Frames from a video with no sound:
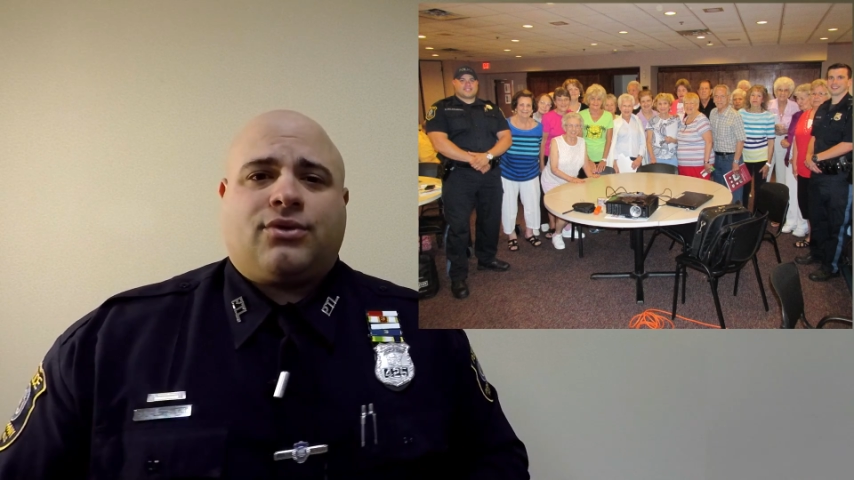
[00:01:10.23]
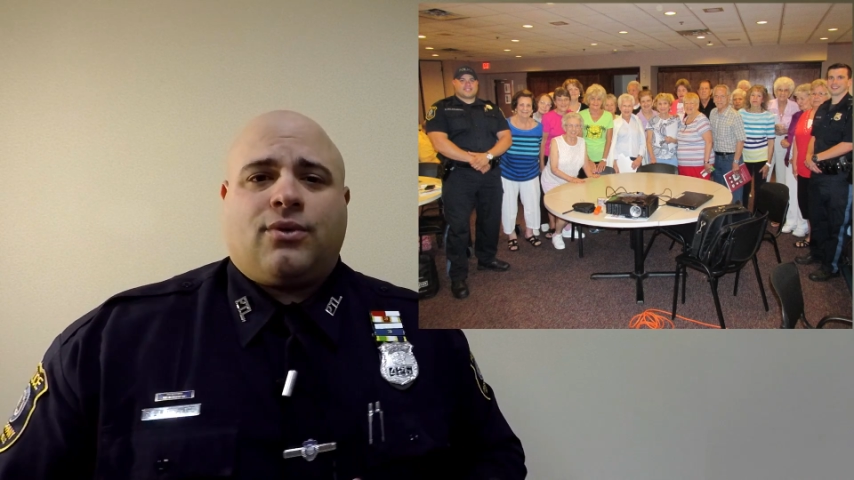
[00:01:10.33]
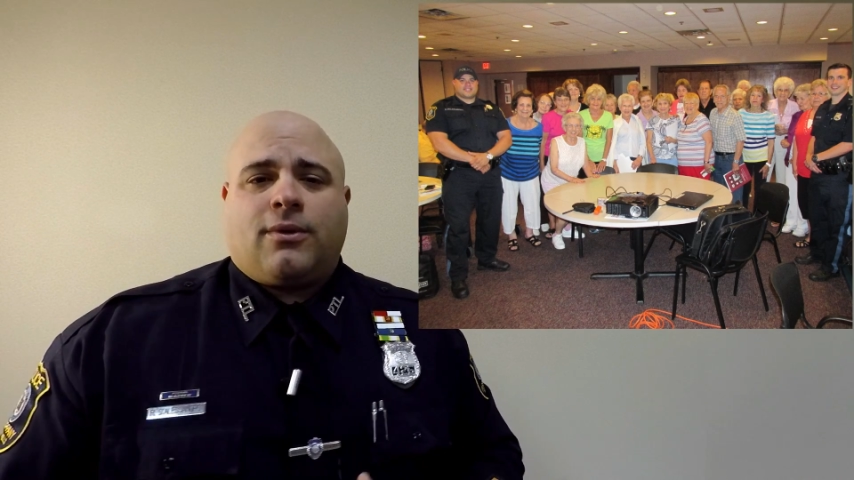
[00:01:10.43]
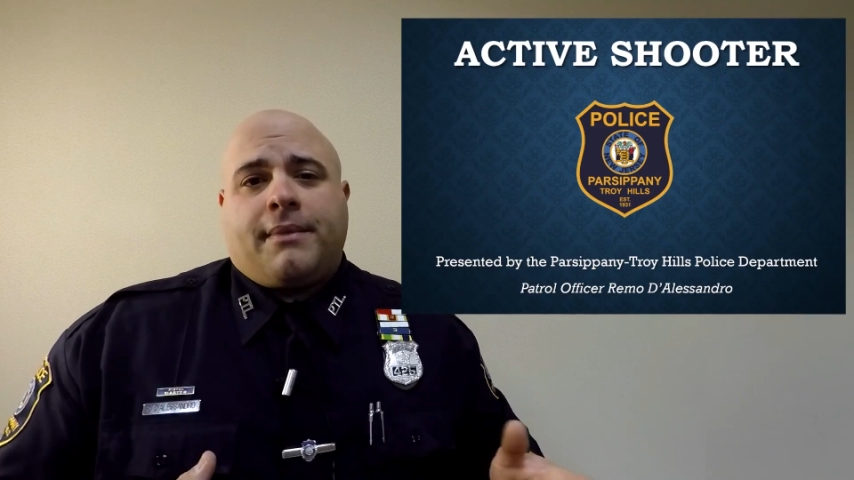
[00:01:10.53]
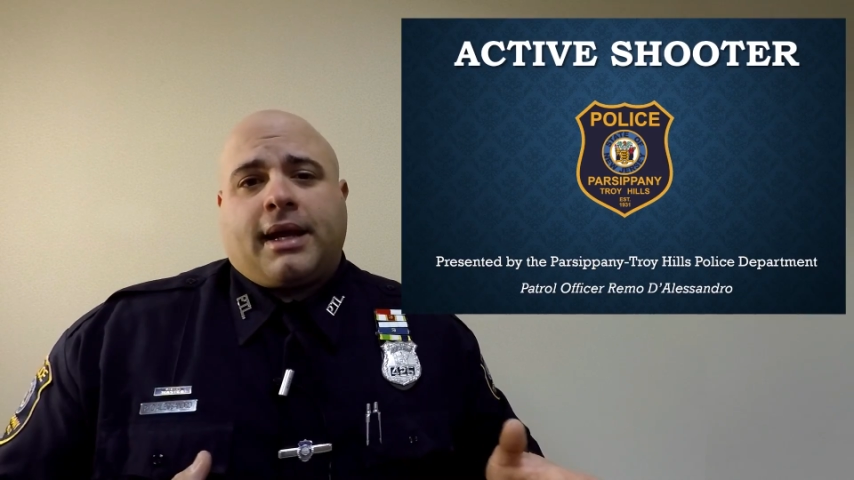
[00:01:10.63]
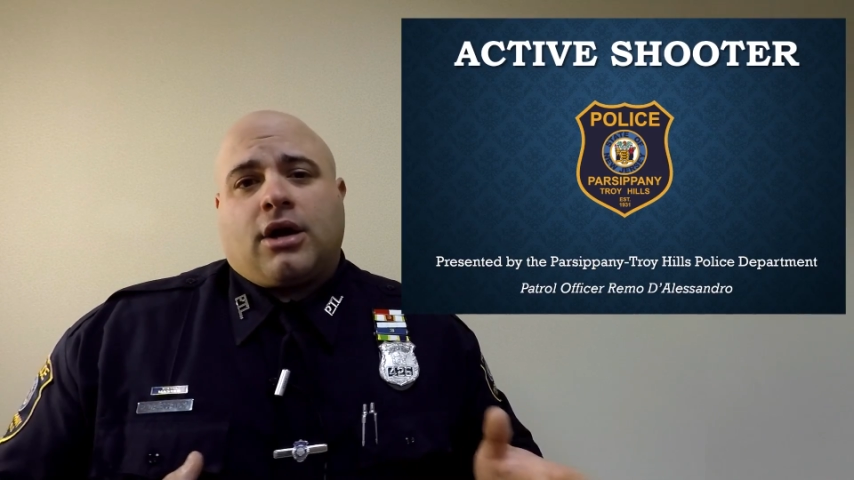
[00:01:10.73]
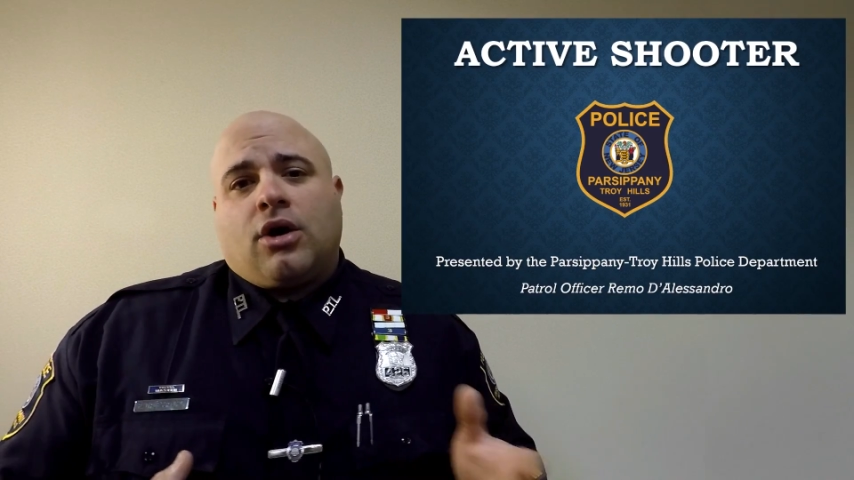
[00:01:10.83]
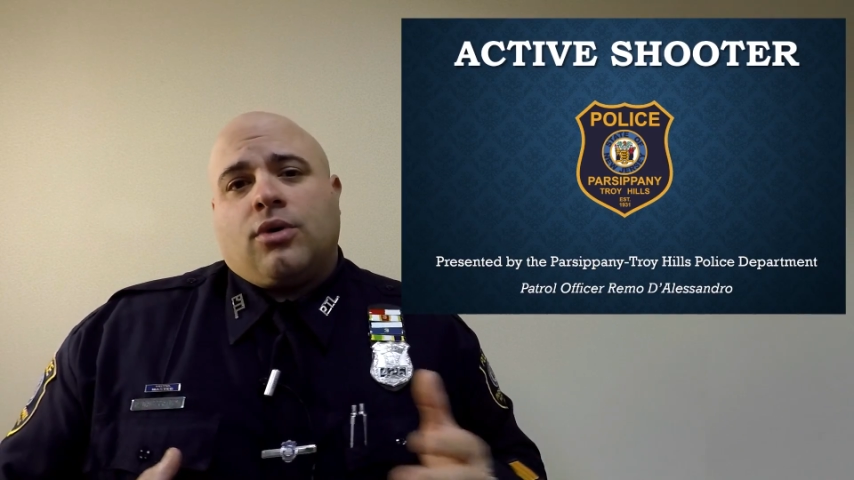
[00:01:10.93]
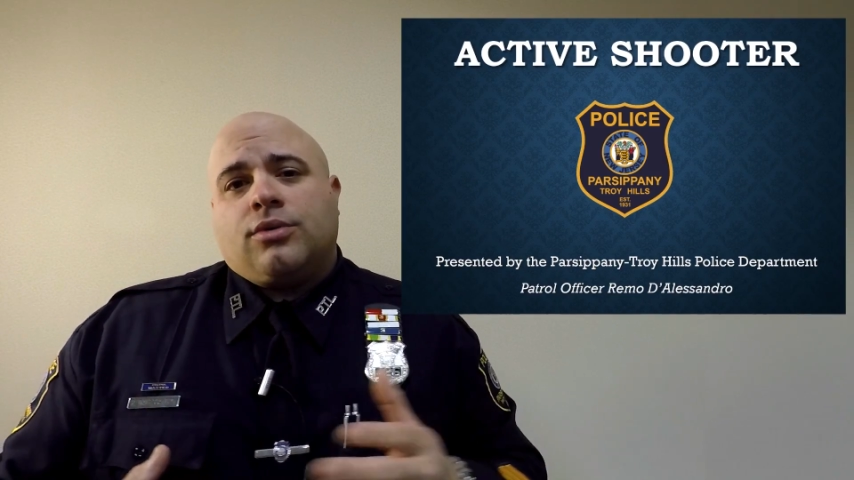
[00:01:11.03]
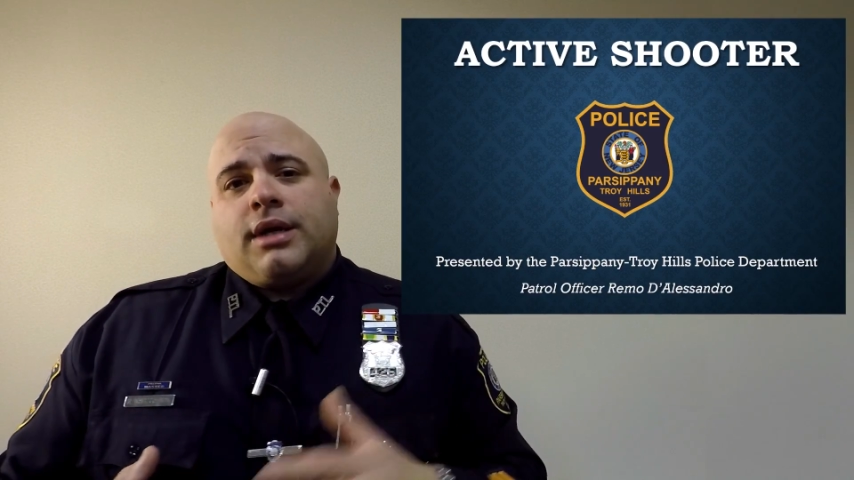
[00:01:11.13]
or I may
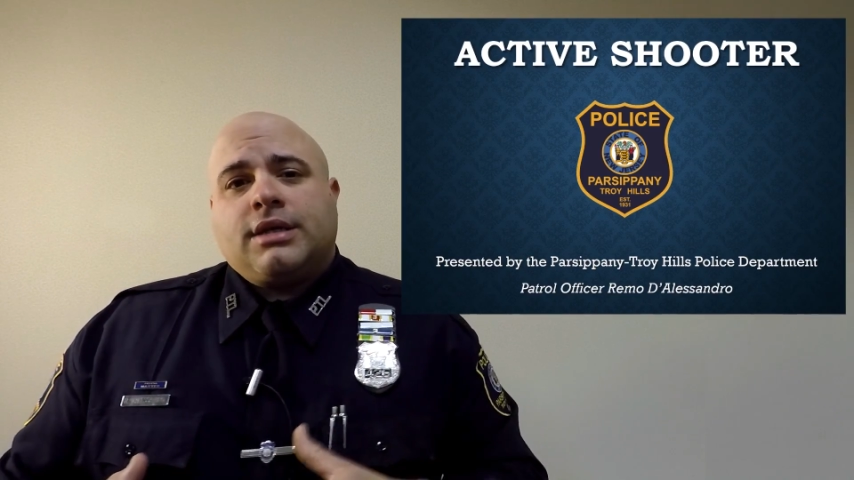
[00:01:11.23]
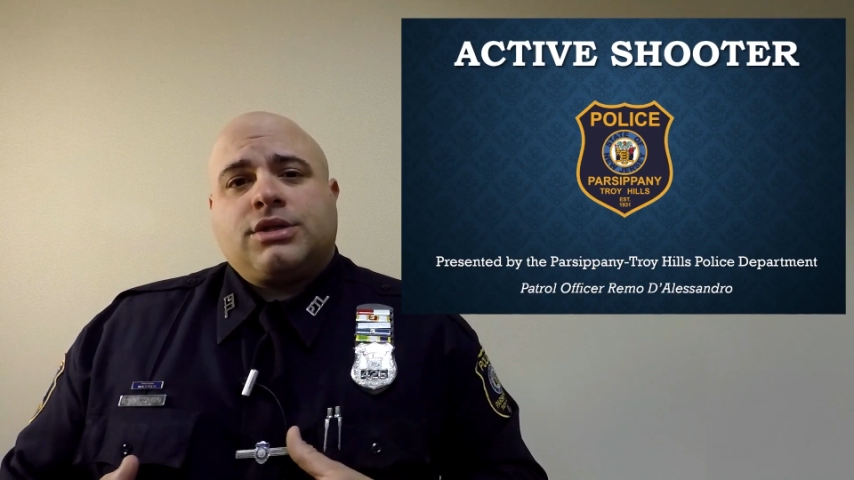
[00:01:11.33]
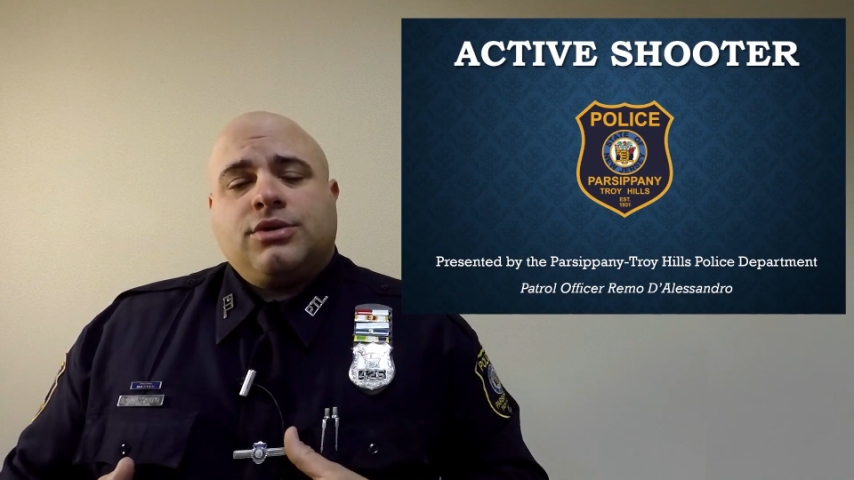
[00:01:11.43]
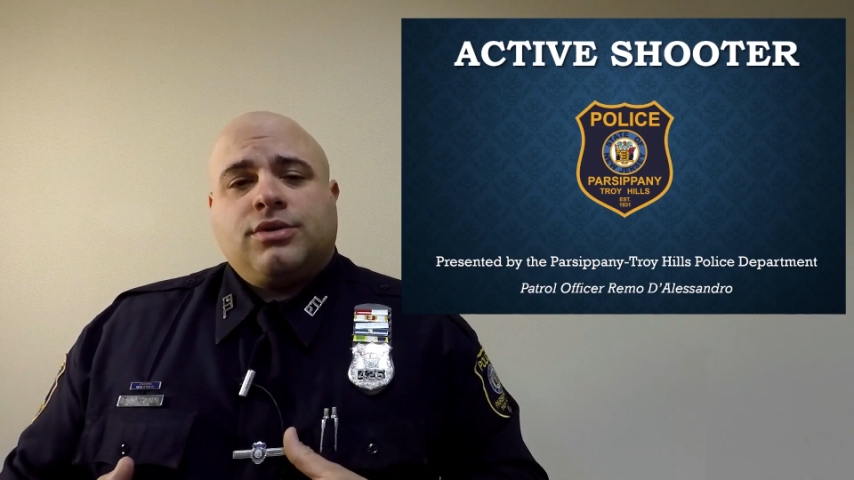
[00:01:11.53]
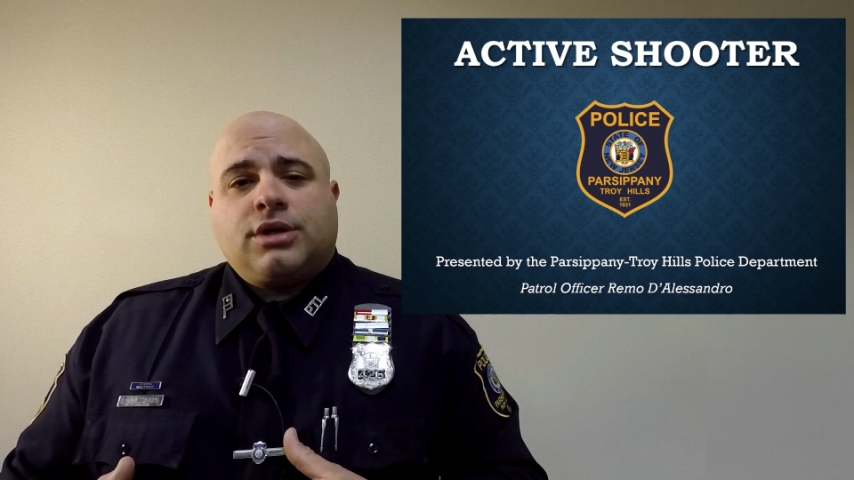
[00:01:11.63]
go into the